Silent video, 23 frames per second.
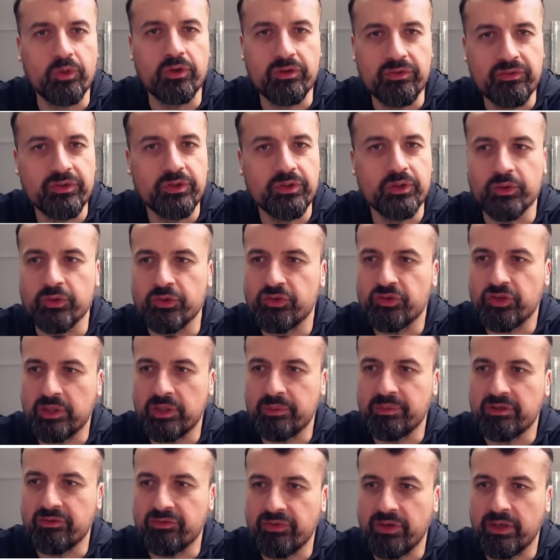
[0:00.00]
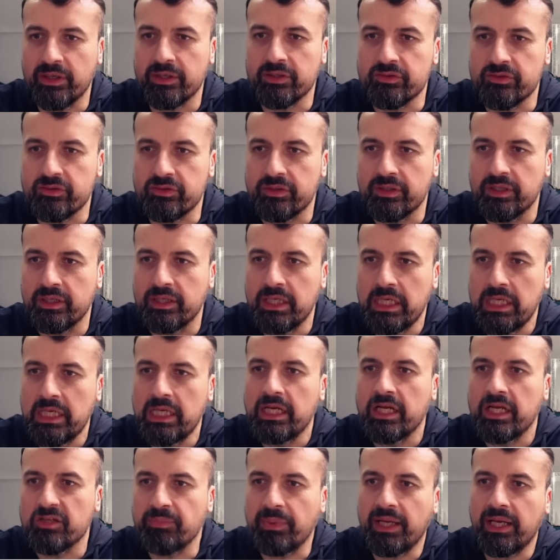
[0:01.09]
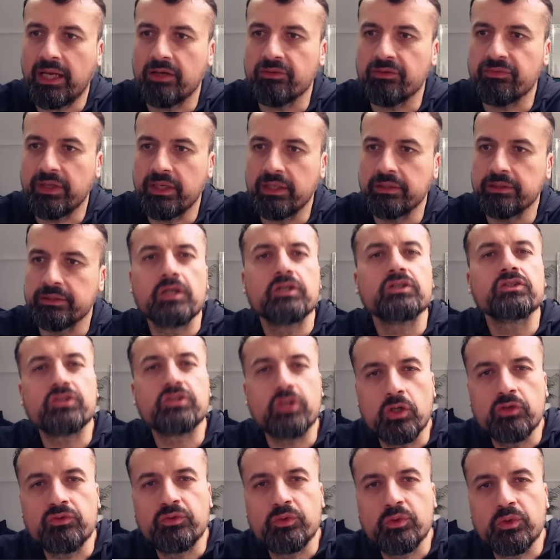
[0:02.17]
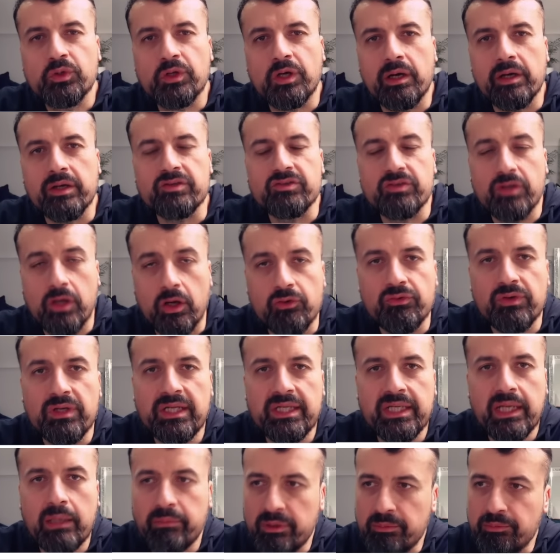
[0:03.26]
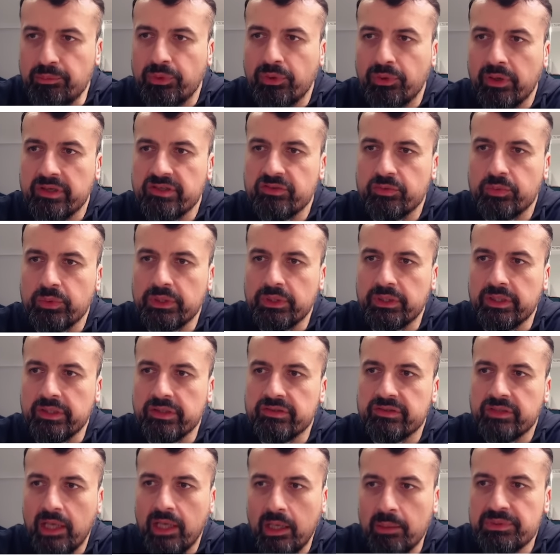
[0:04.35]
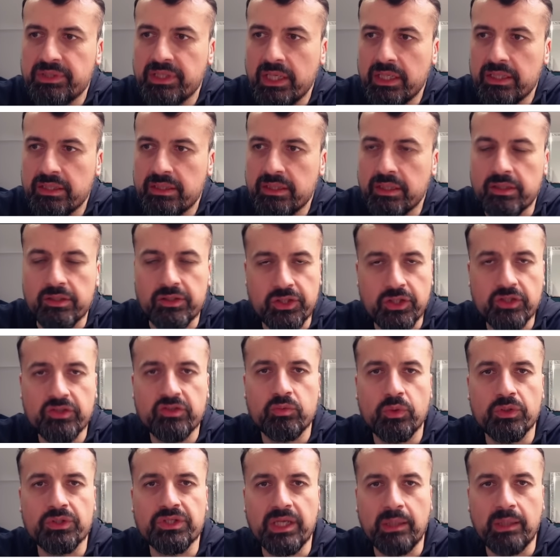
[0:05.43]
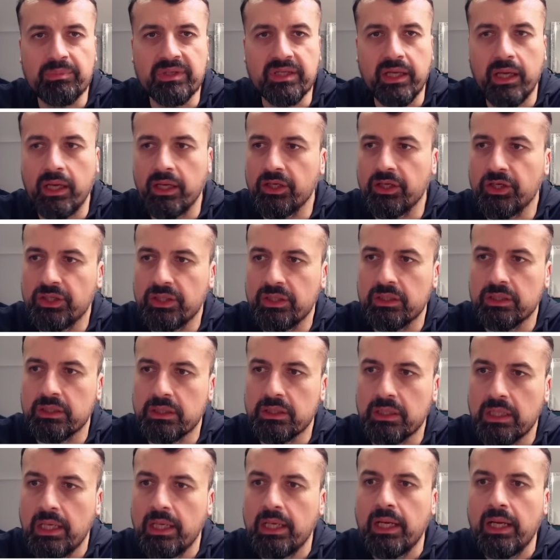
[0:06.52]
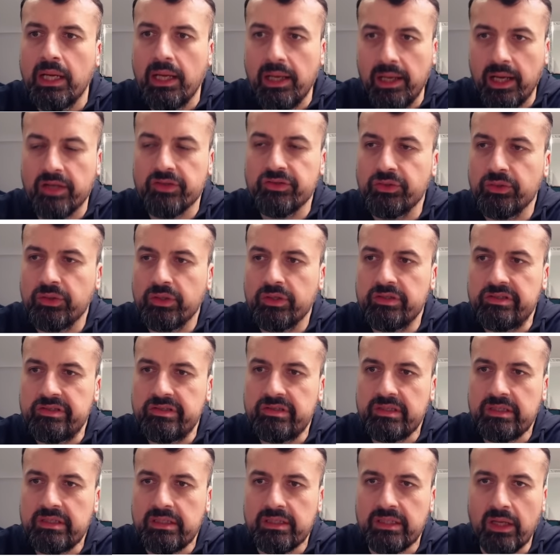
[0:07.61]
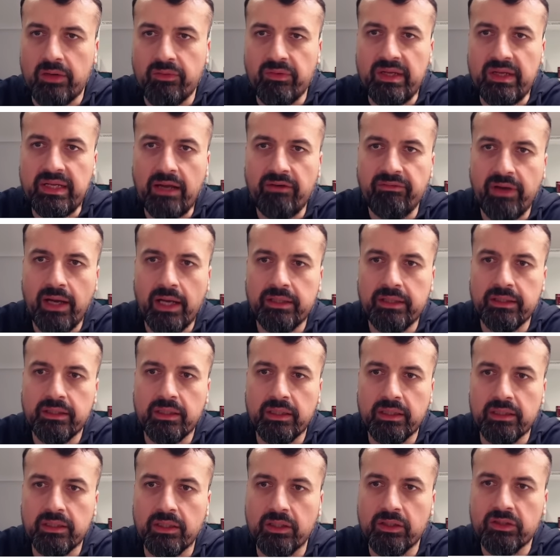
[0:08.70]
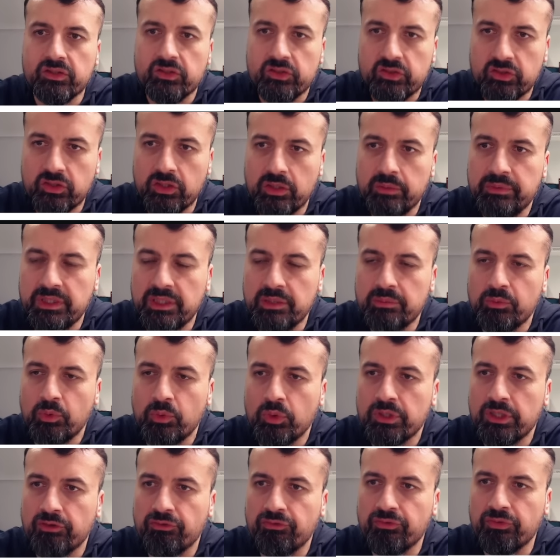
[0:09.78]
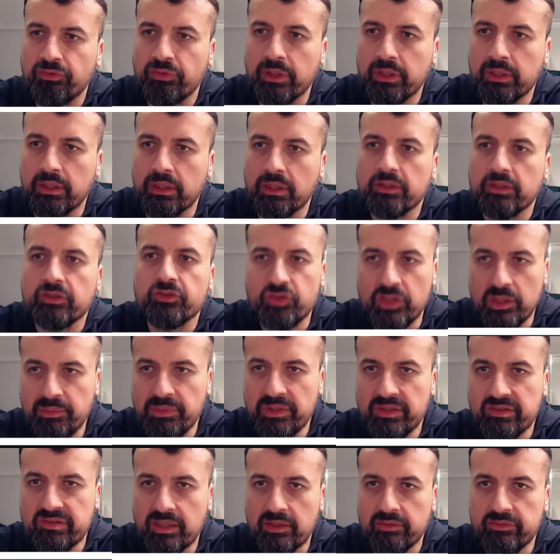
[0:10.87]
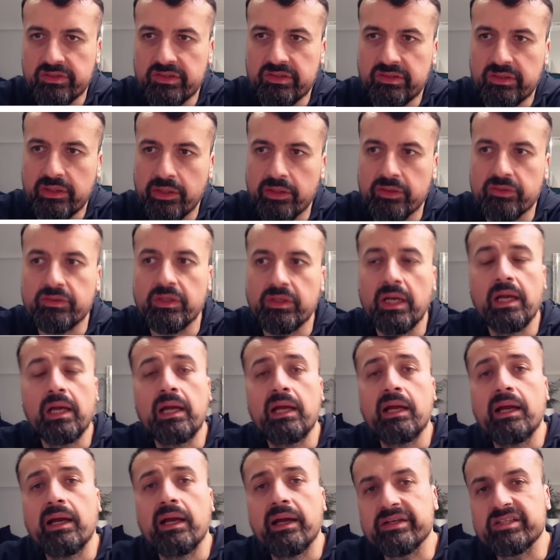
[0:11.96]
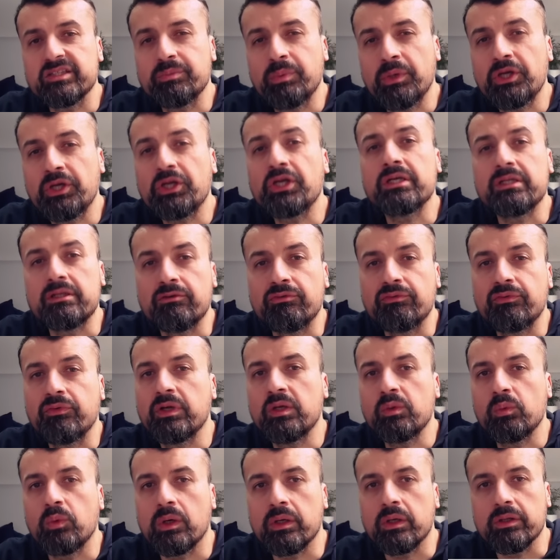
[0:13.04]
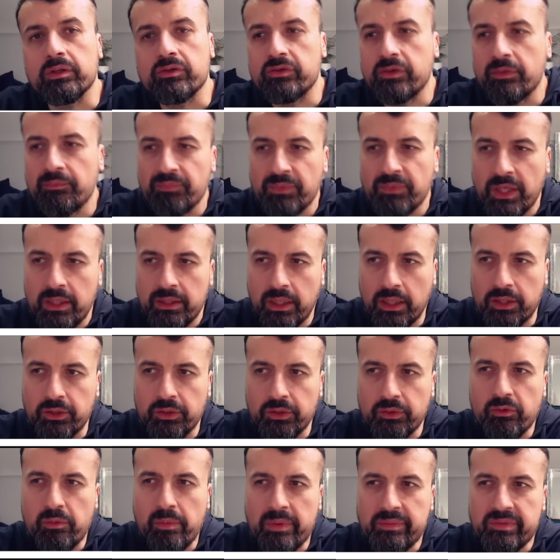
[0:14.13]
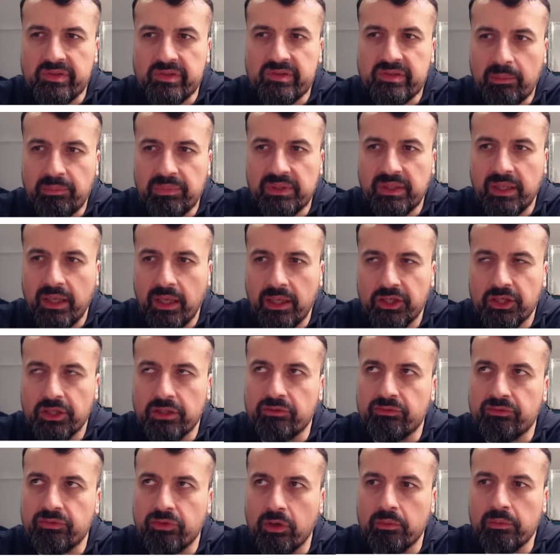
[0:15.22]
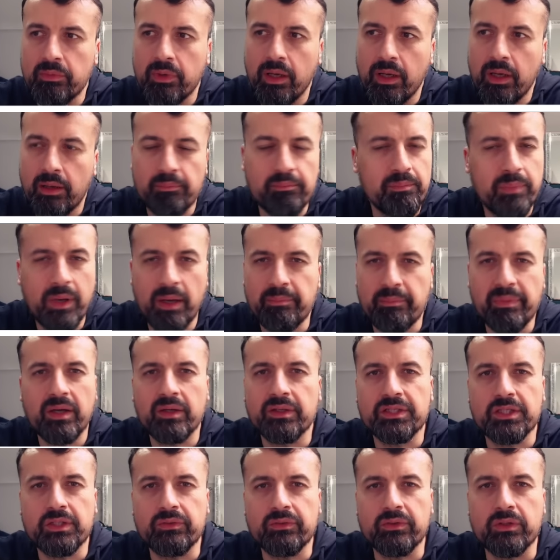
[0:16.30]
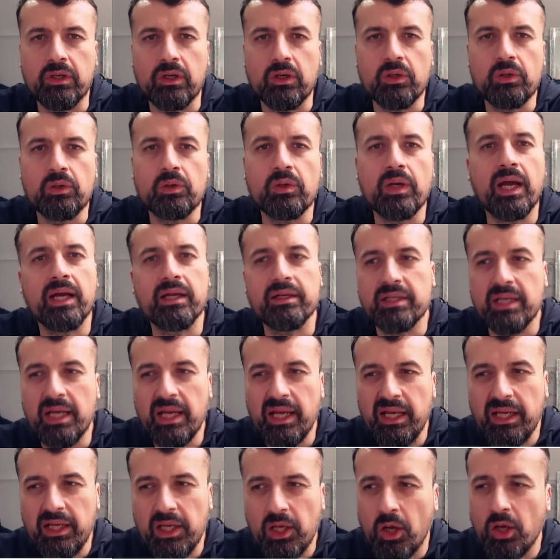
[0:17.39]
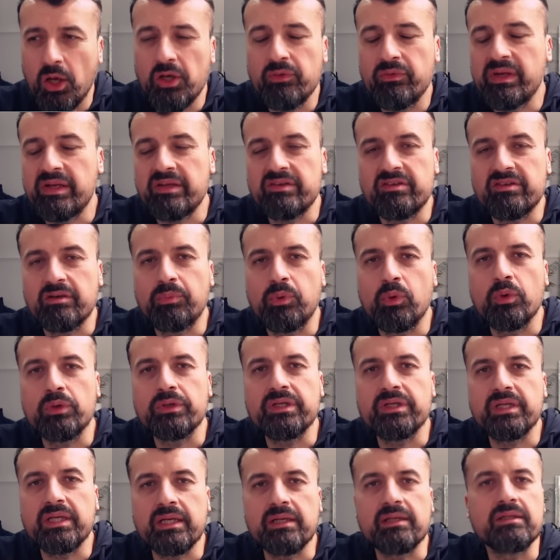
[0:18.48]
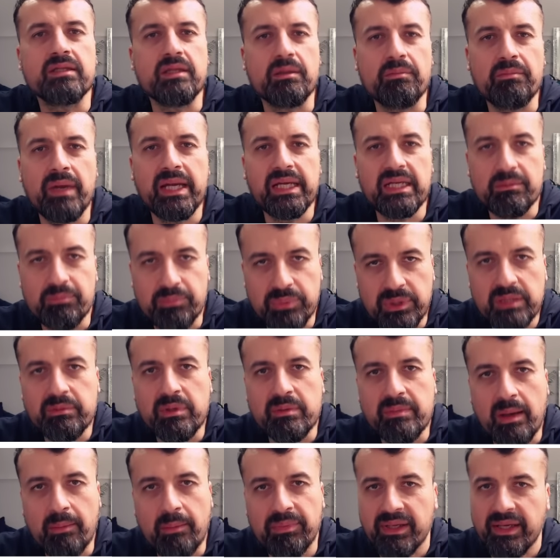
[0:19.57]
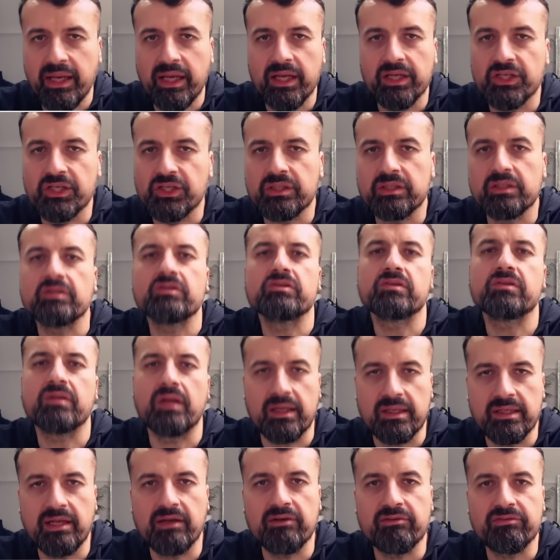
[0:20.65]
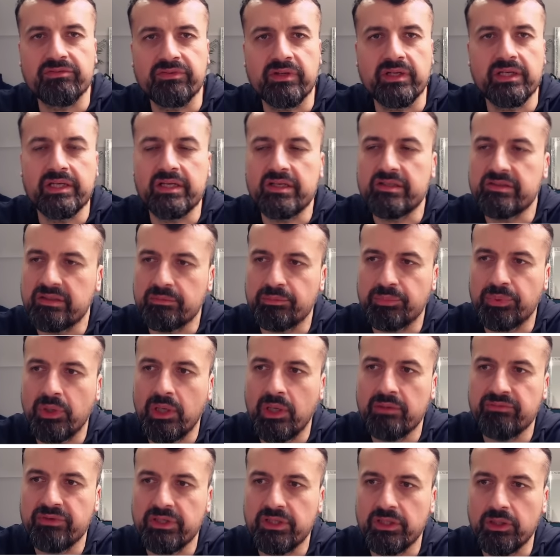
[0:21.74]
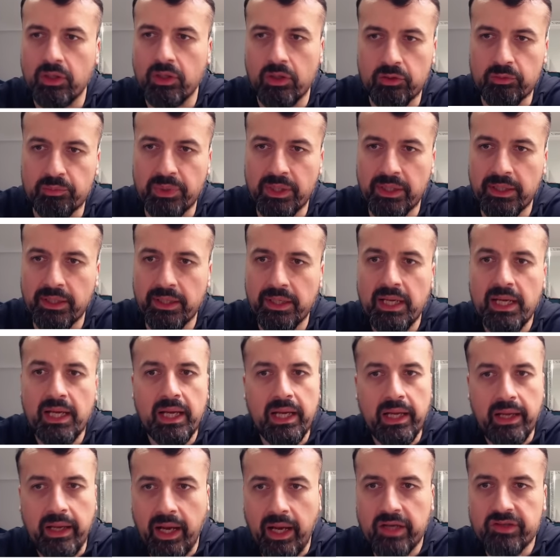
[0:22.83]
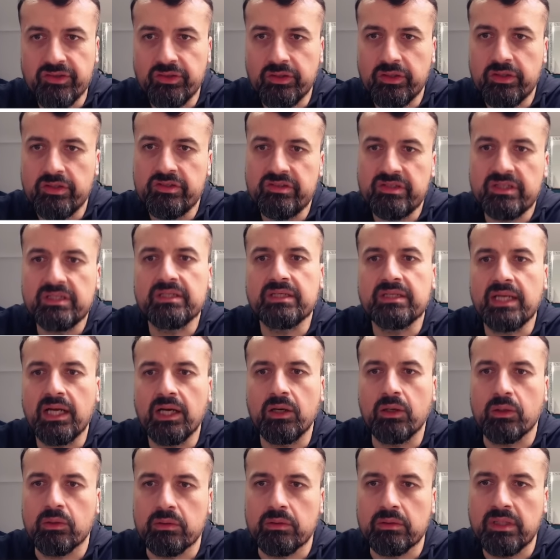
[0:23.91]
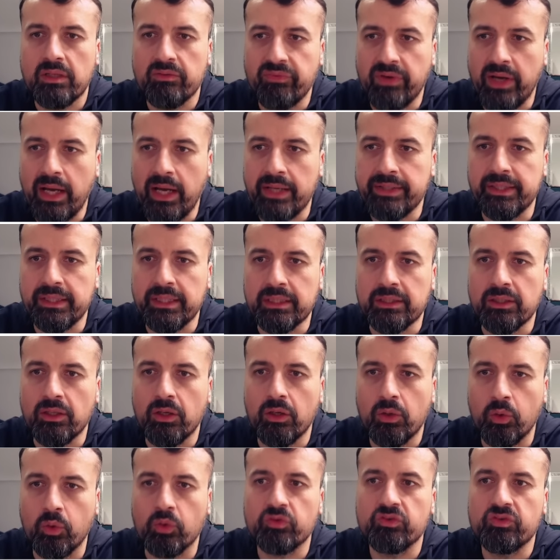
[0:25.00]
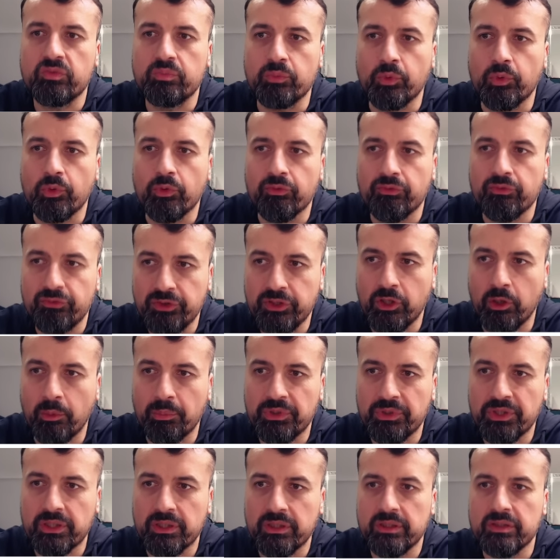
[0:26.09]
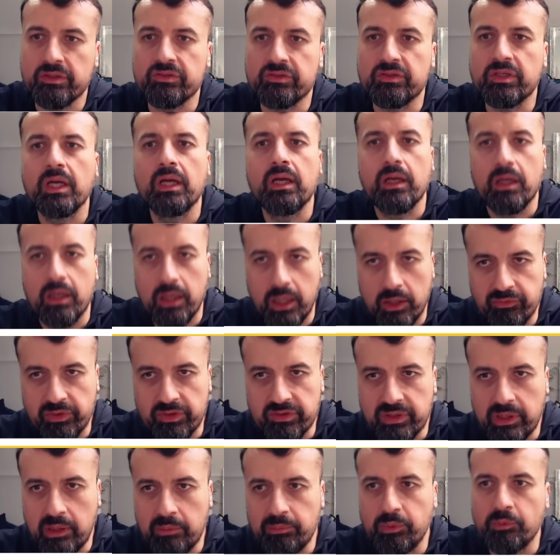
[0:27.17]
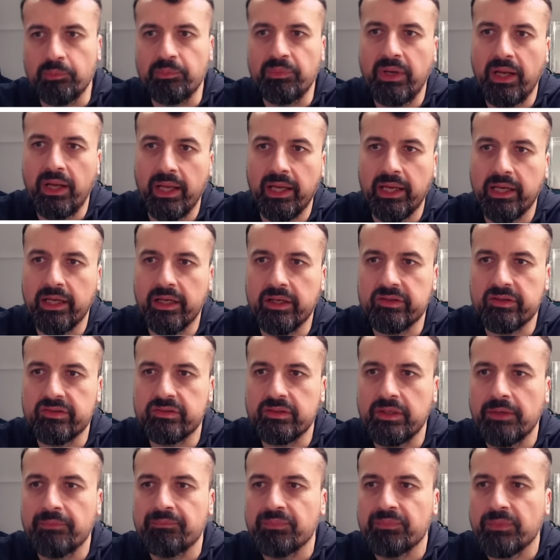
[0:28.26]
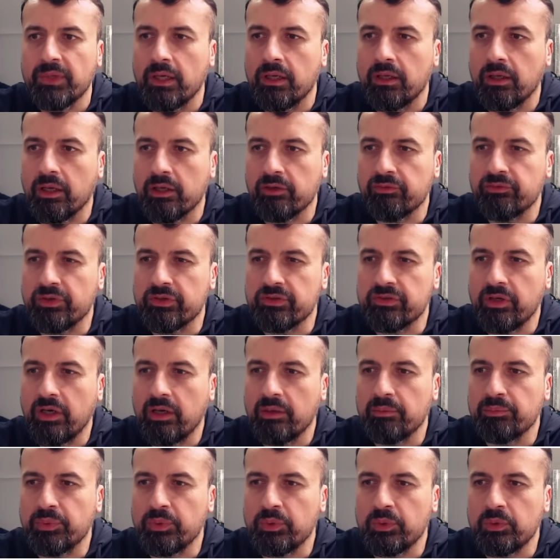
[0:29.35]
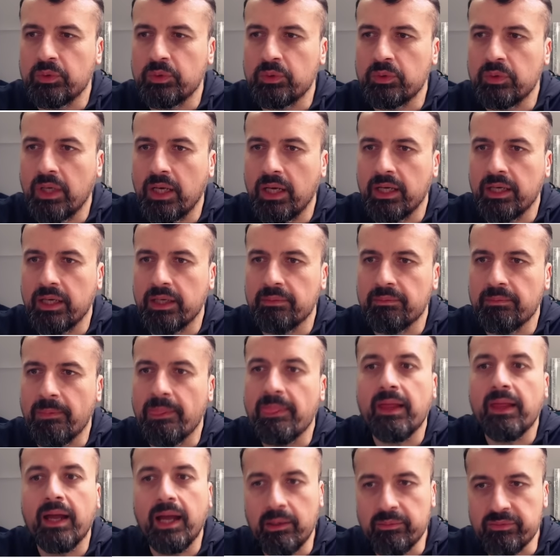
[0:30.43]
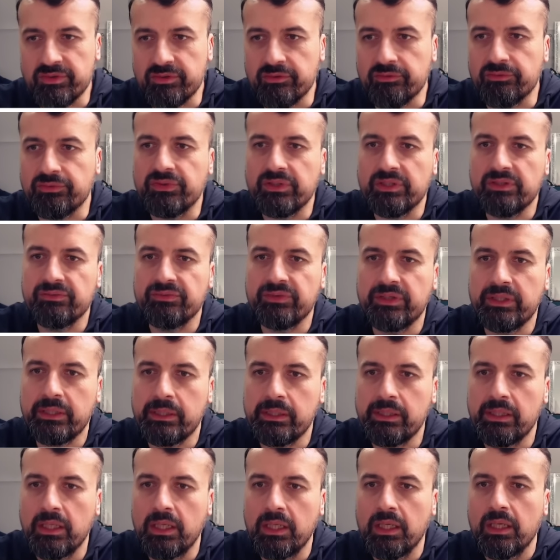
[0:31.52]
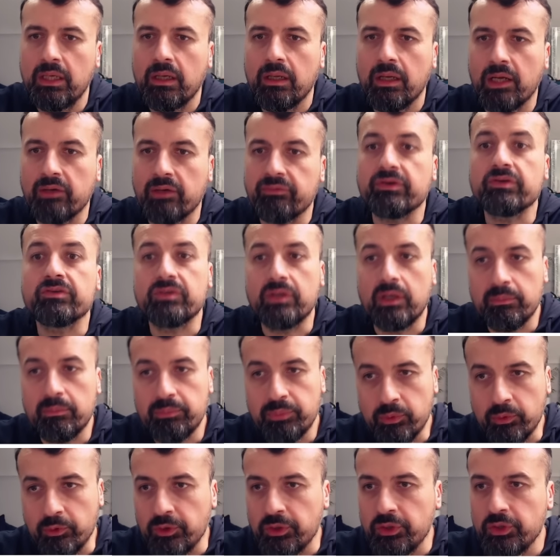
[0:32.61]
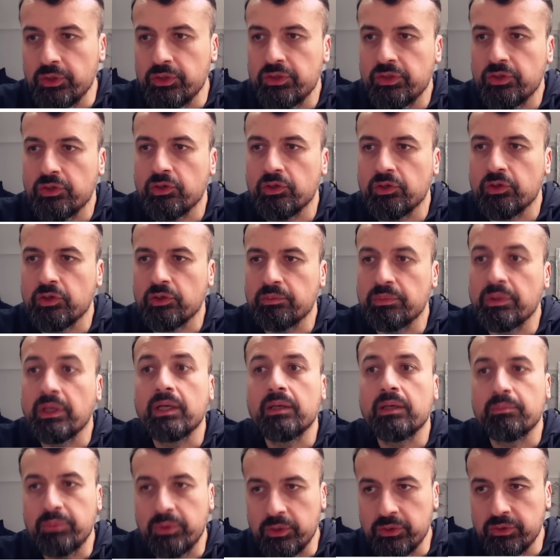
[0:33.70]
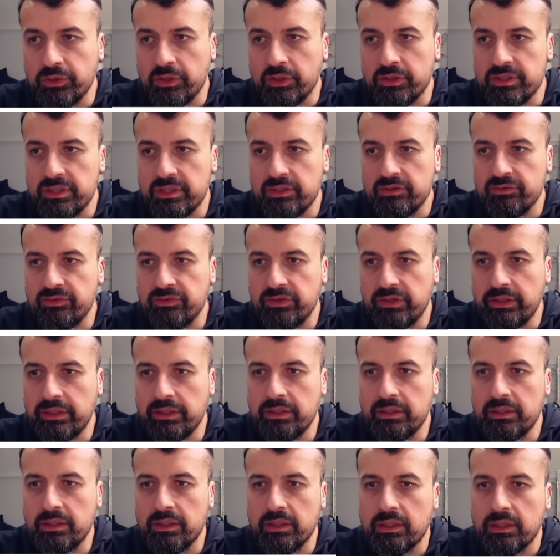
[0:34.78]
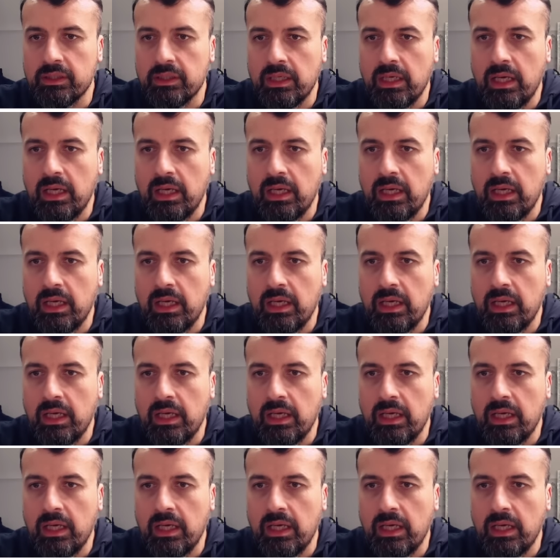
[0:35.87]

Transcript: all of you streaming fans. Let's back out of that. So overall, guys, I really am impressed with this updated JustWatch application. As you can see, they really have added in so many more different streaming services, especially the free ones. Now, do remember this application from about a year ago, and it only really supported the main premium applications like Netflix and Prime Video. But as you can see now, they've added in lots more free options, like for example Plex, like for example Amazon Freevee, like for example YouTube, Pluto TV,